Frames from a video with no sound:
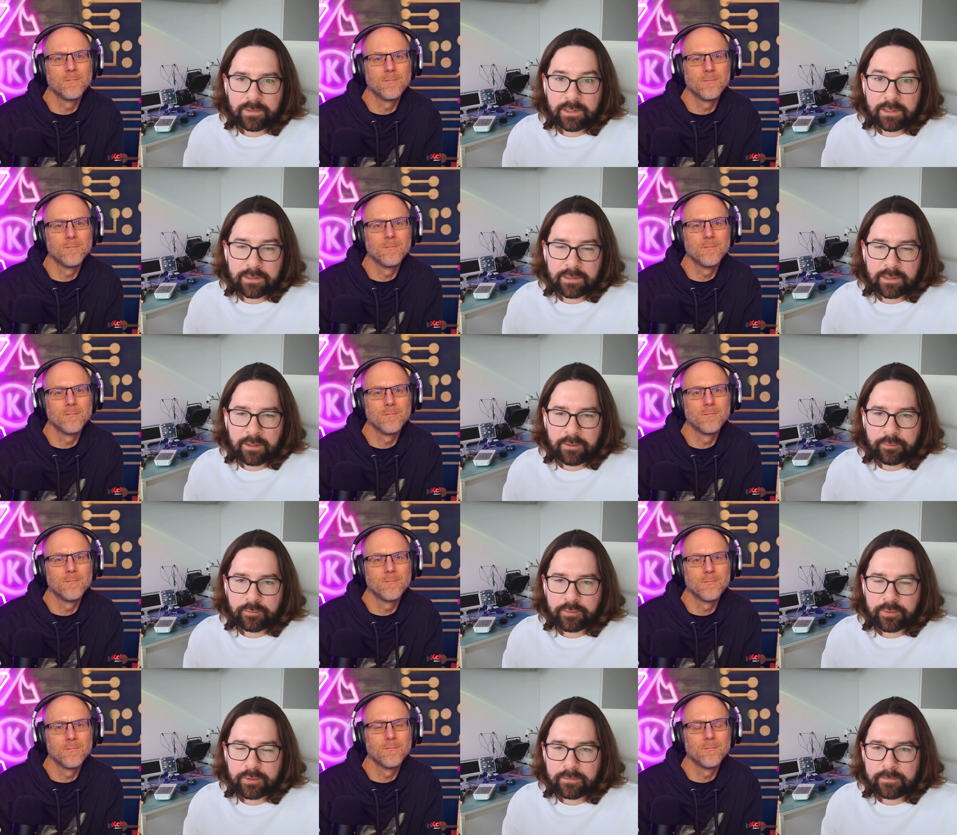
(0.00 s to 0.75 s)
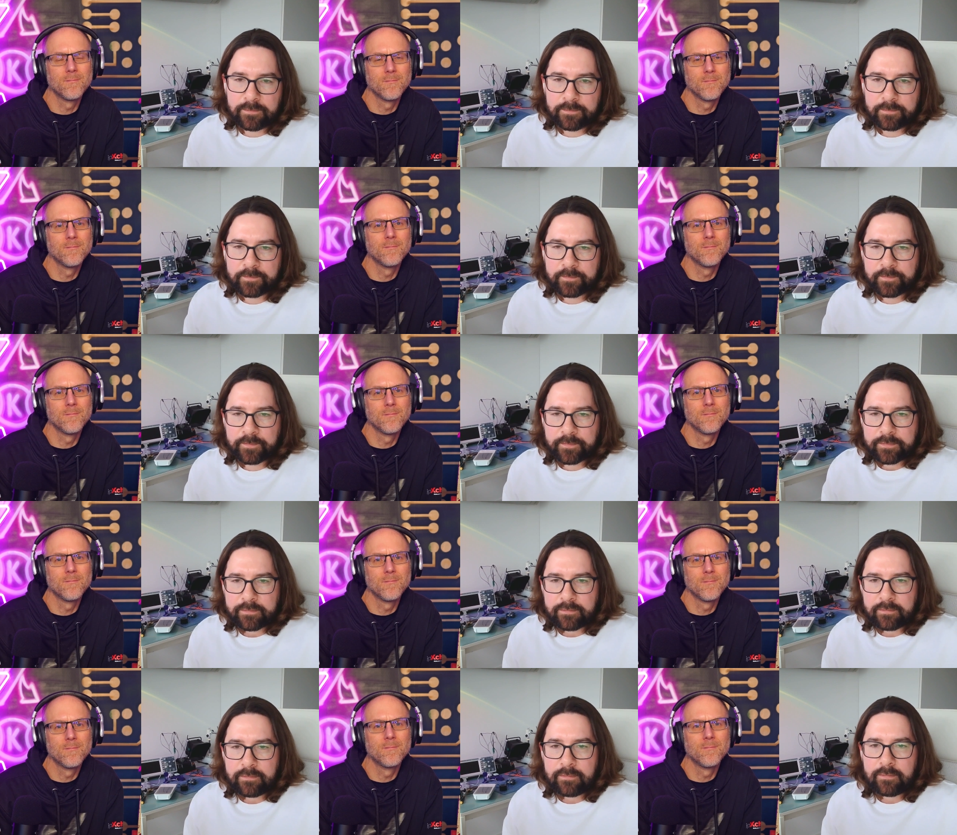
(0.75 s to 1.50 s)
Speaker 1: of this solution.
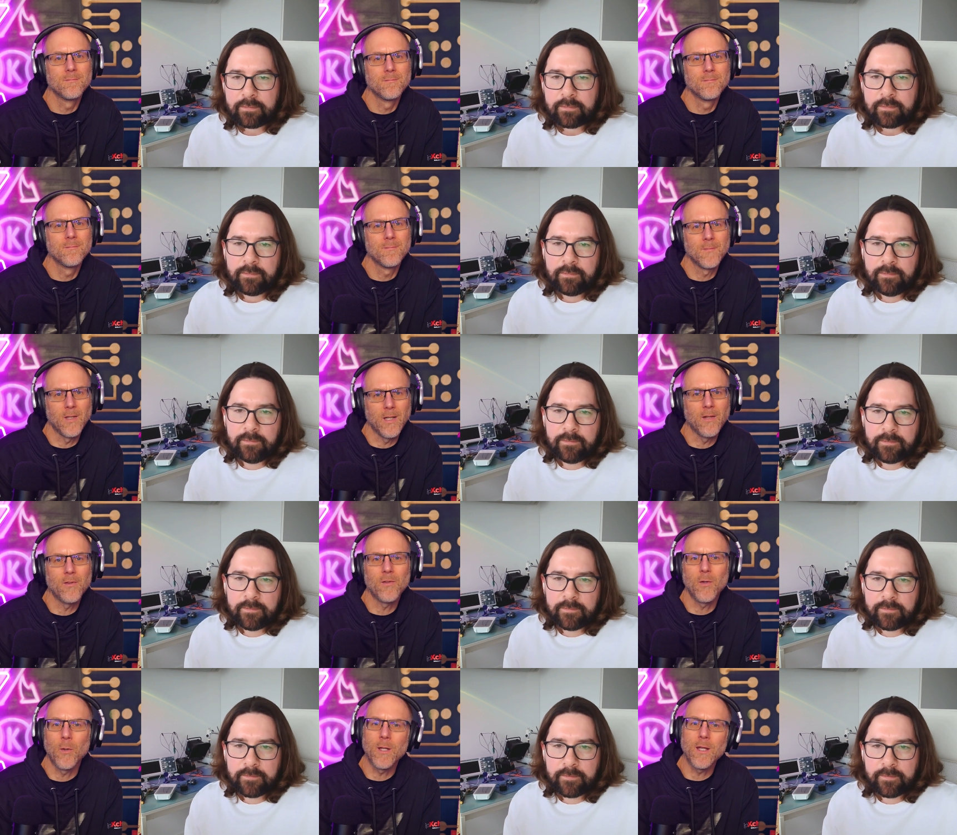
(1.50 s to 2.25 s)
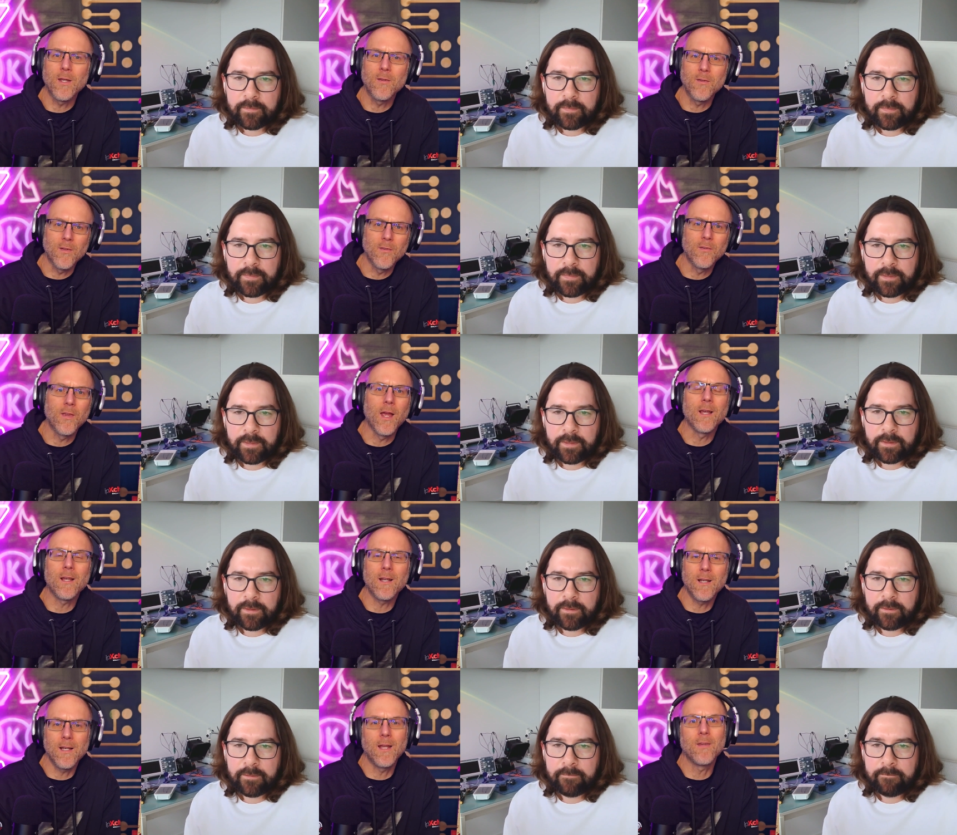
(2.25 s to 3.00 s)
Speaker 2: Yeah, so I guess it's
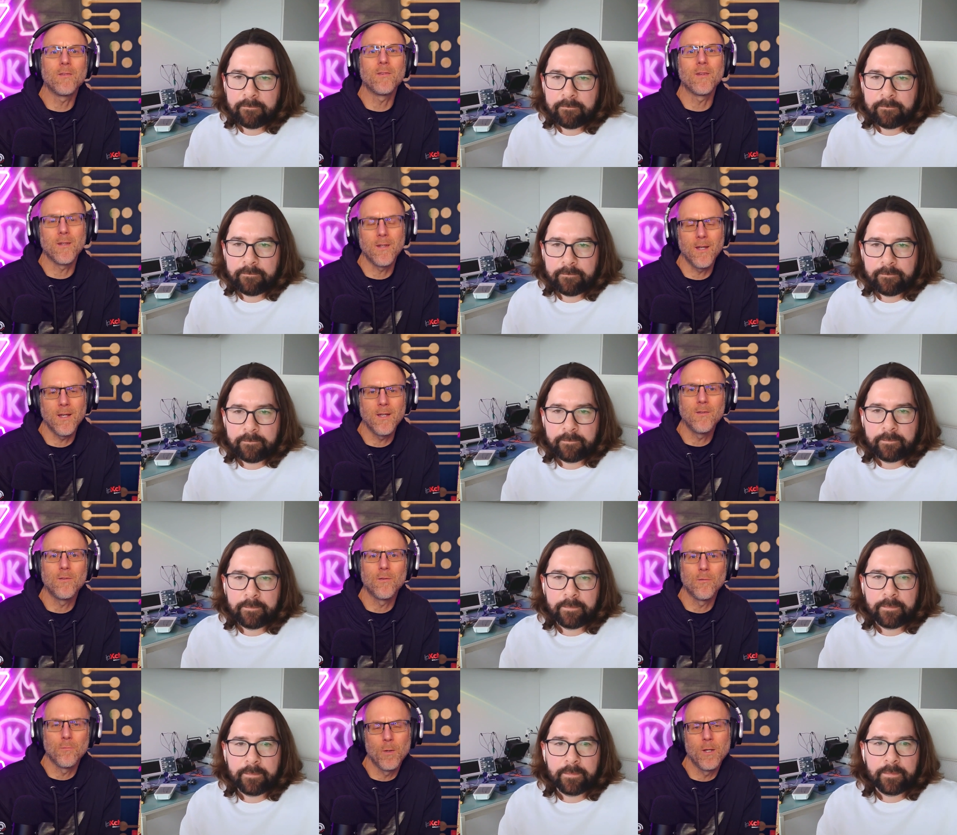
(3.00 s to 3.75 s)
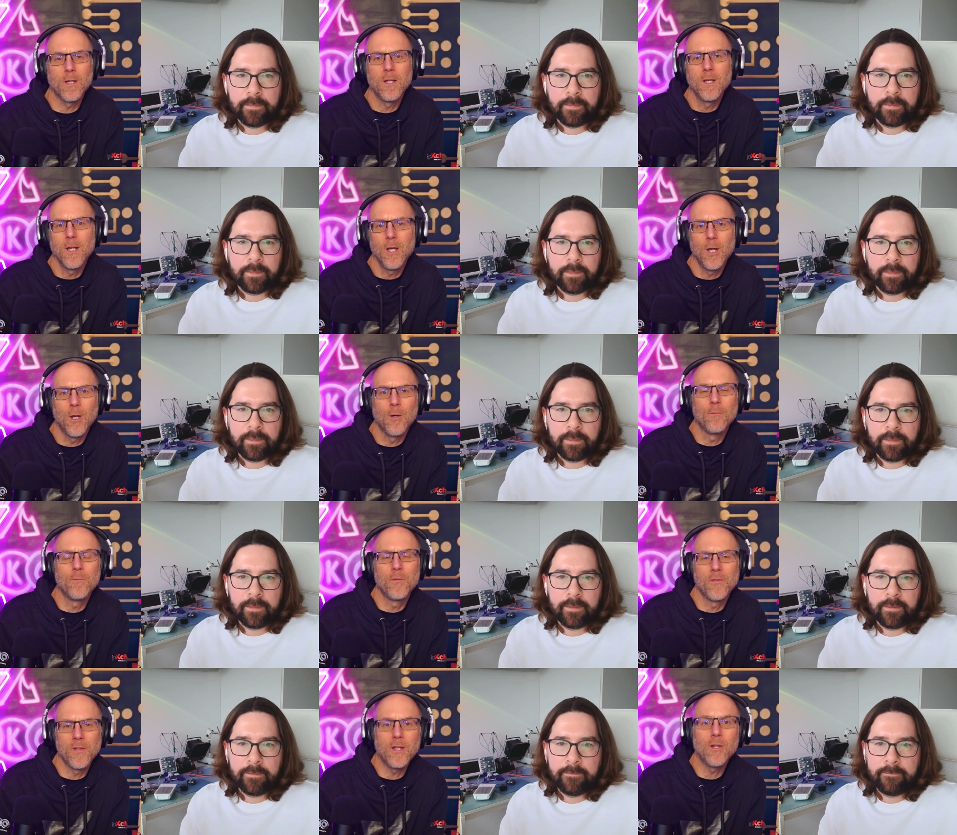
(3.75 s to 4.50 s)
that classic case of be,
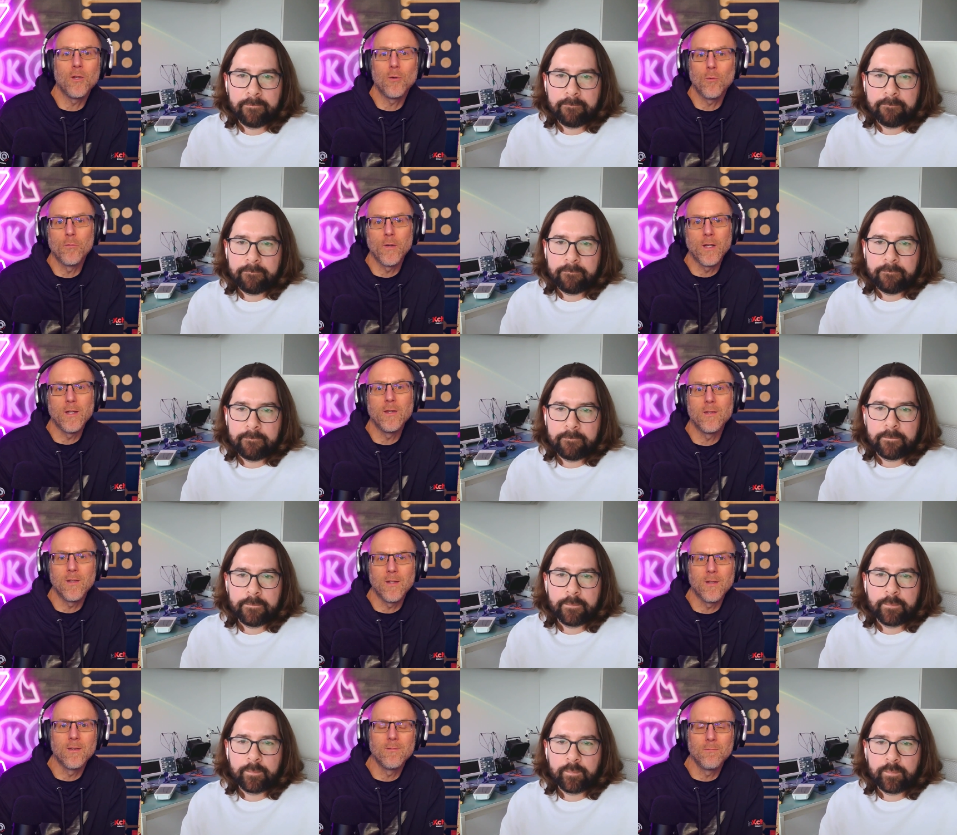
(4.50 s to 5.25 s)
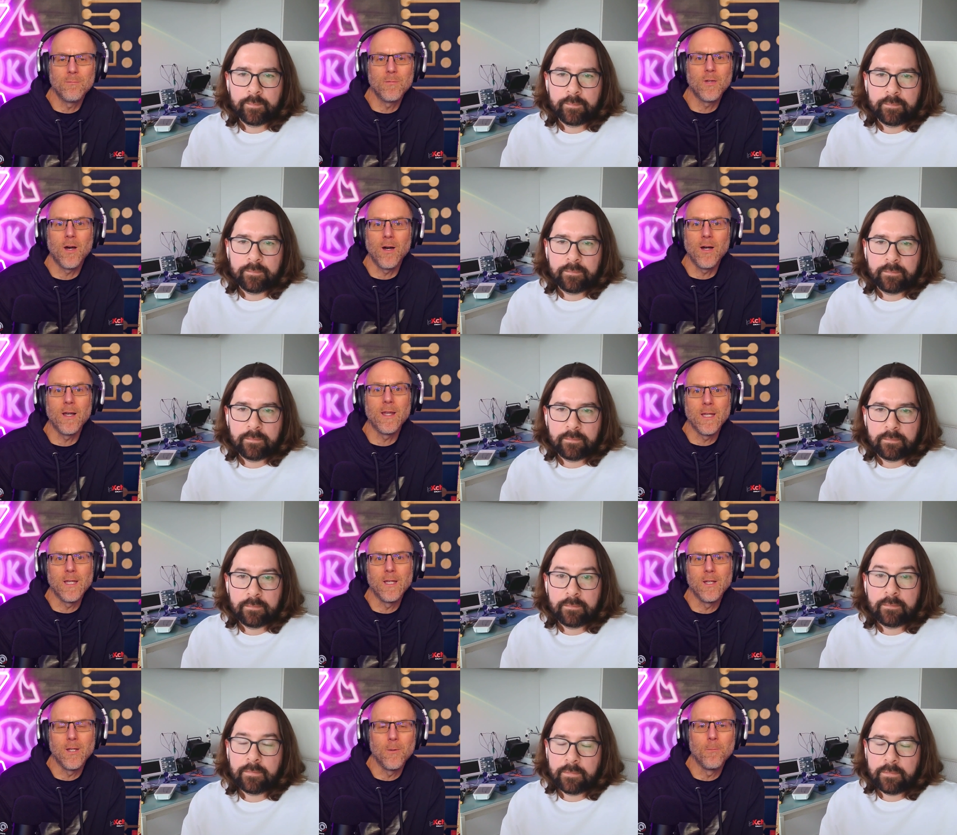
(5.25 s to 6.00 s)
of single vendor
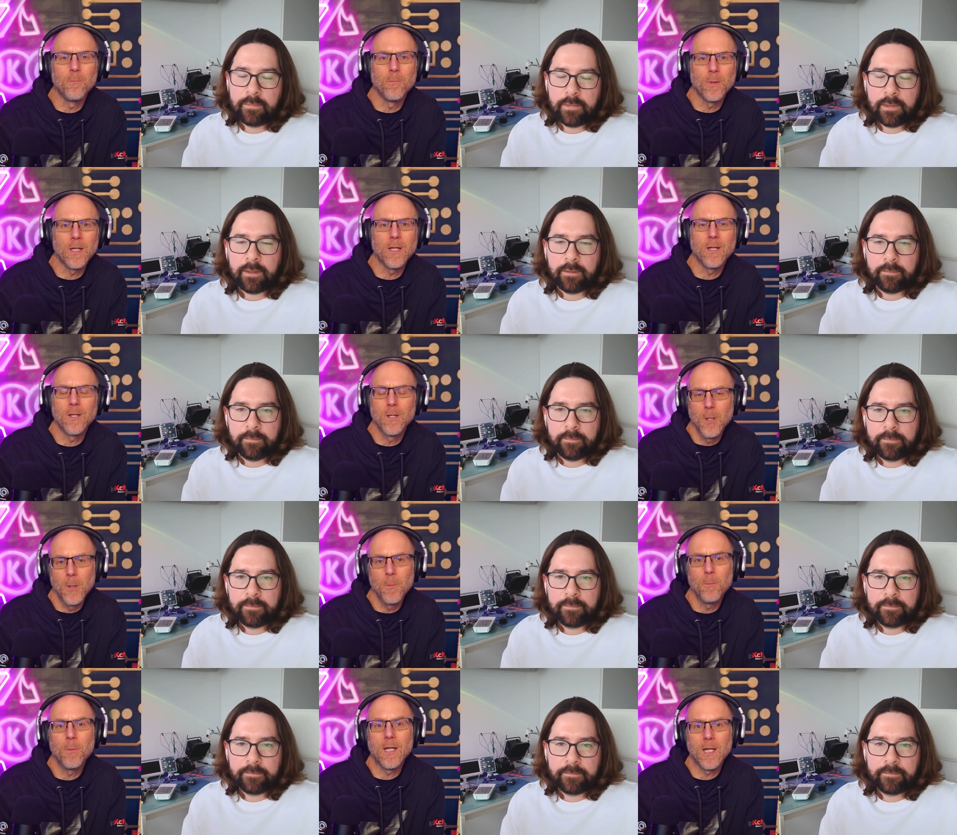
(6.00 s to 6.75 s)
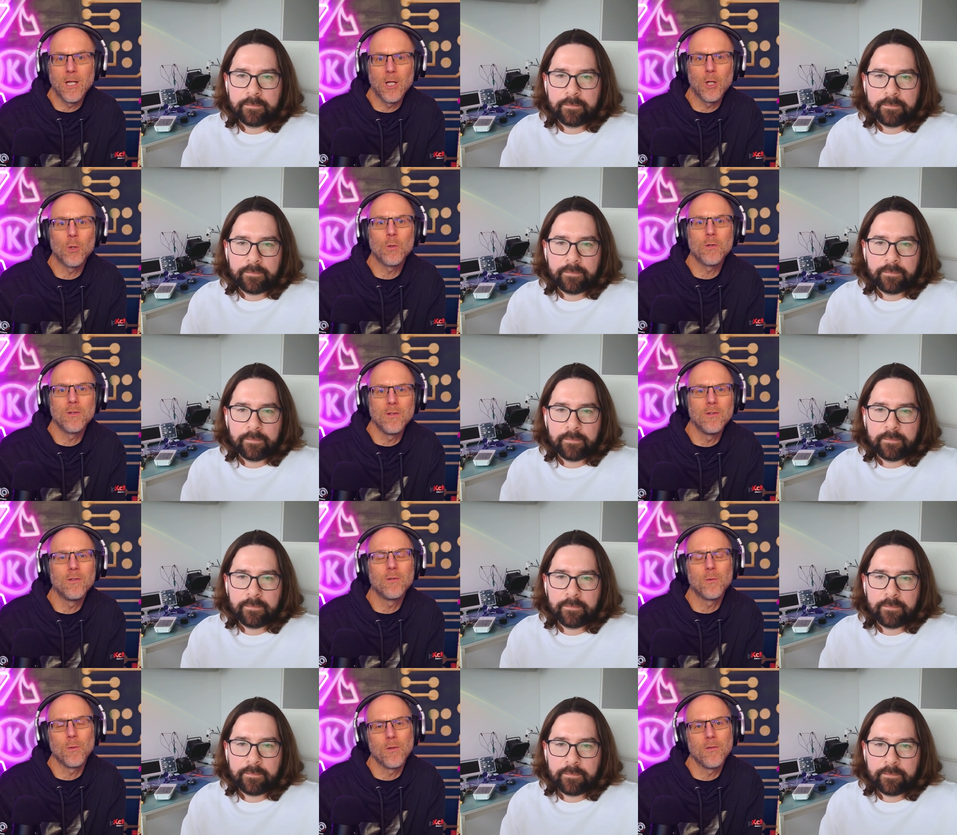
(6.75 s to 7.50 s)
tie-in and being being logged
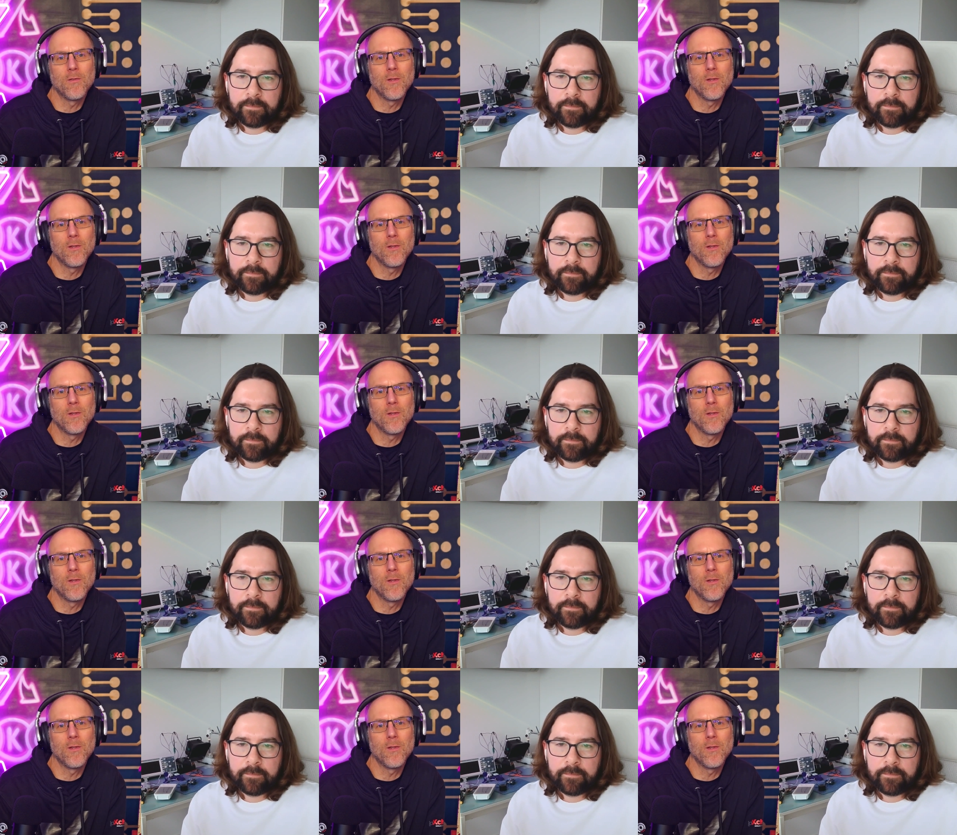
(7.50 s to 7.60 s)
into a